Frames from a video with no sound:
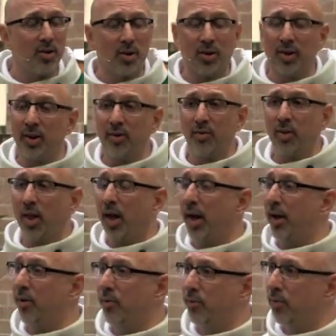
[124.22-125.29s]
to live
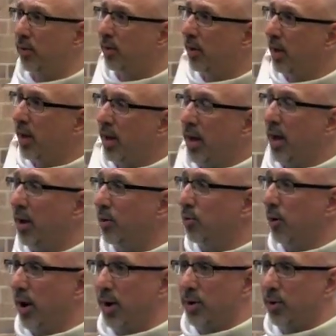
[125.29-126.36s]
life
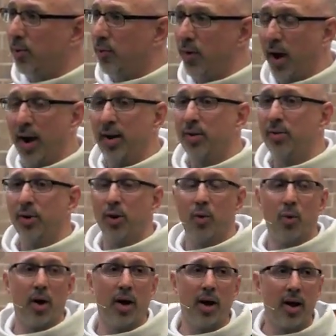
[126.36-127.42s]
and try to find
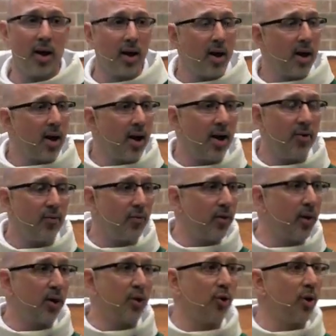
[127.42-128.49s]
their way and
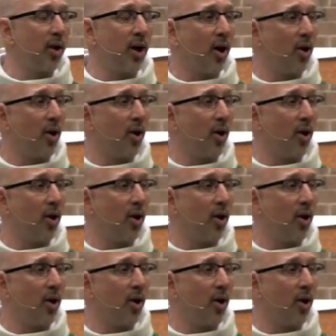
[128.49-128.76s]
figure it